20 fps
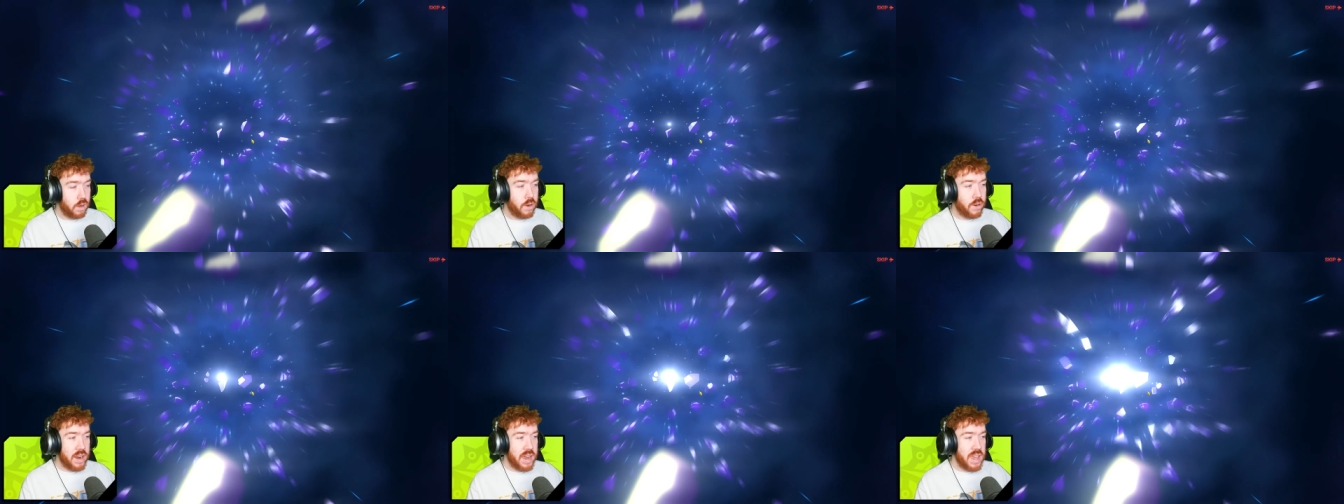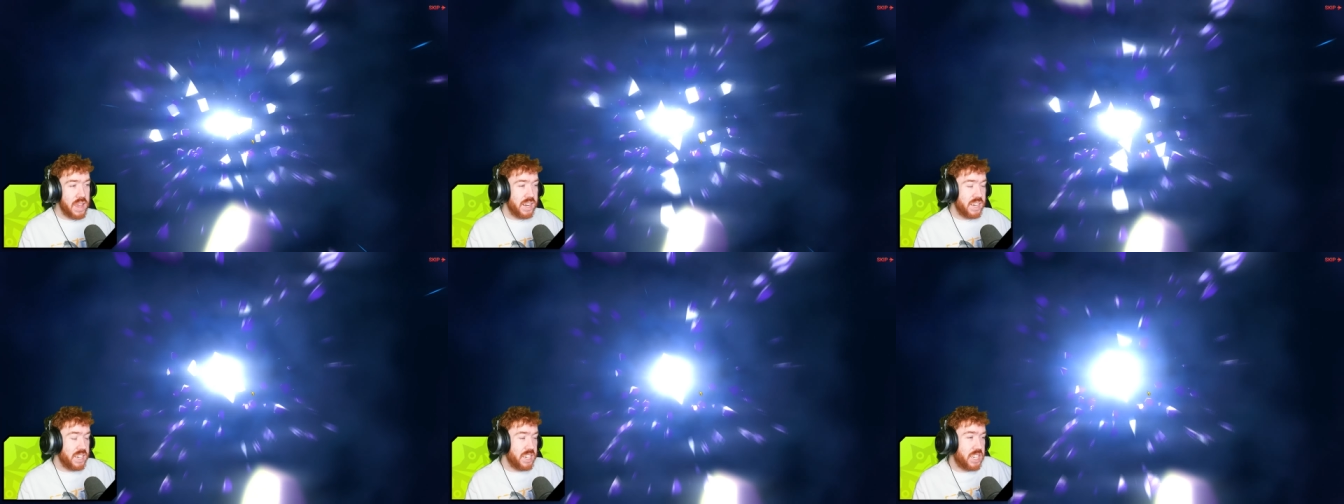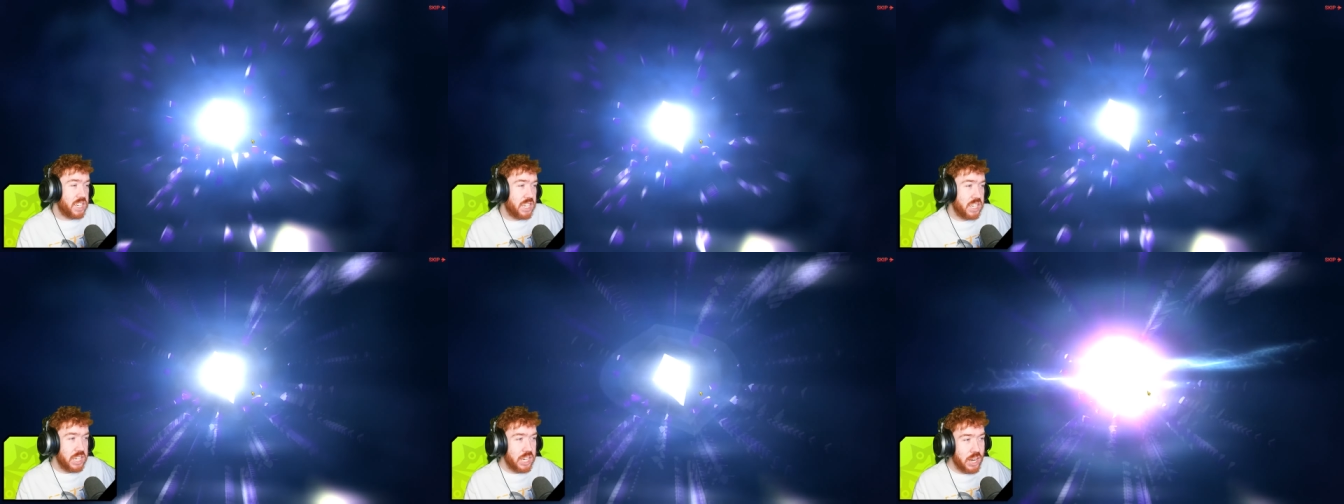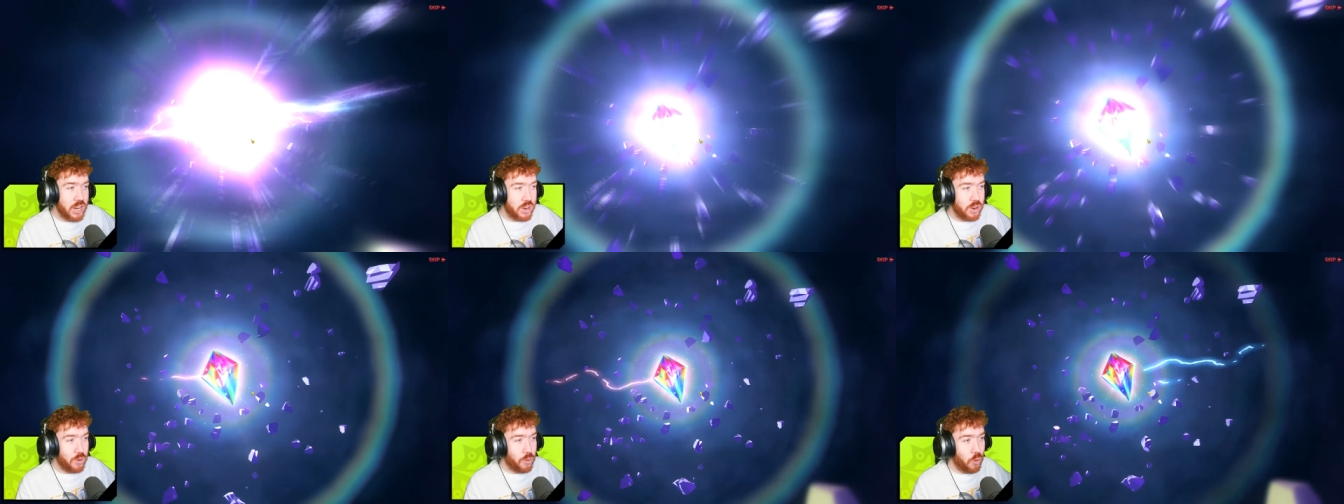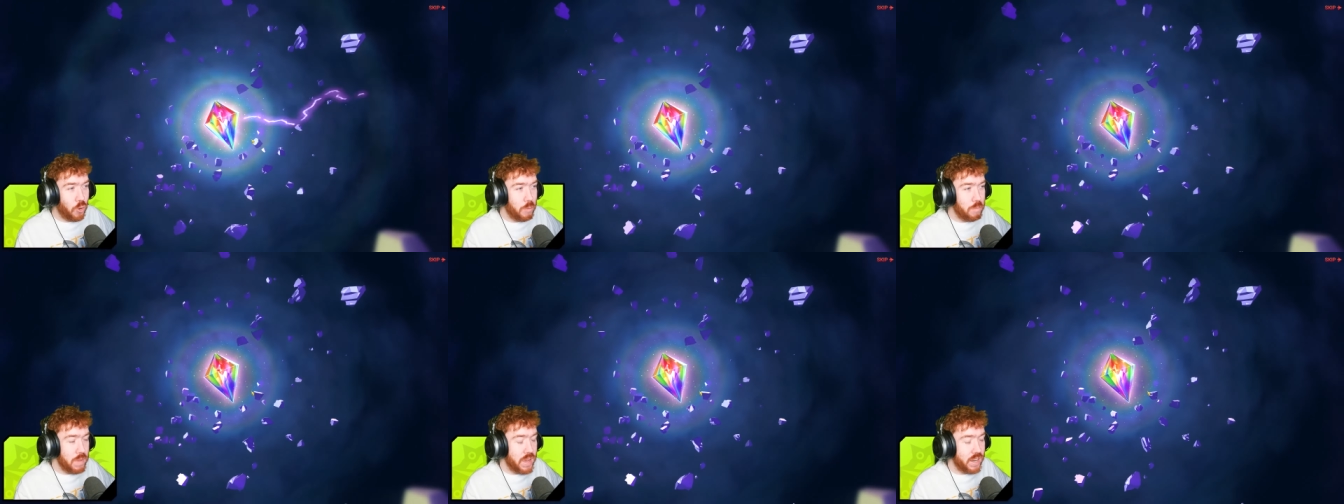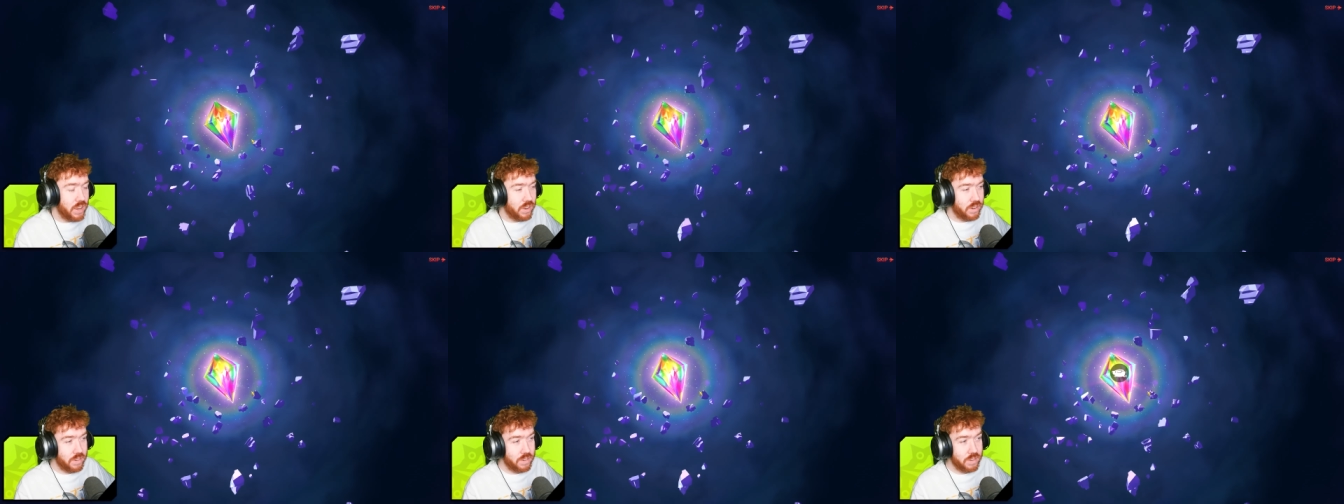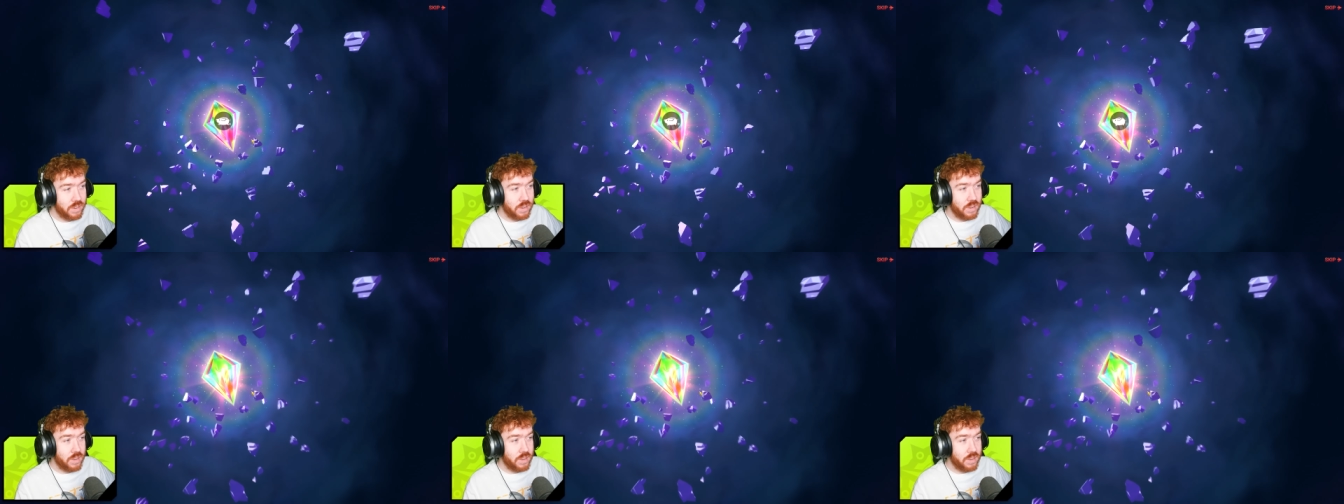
All right, is it Sheeran or Milim?